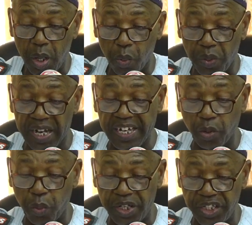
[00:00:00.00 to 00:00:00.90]
with
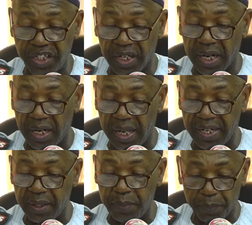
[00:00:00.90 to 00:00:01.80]
adequate teaching and
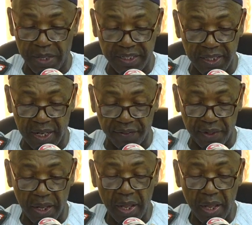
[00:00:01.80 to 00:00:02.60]
learning materials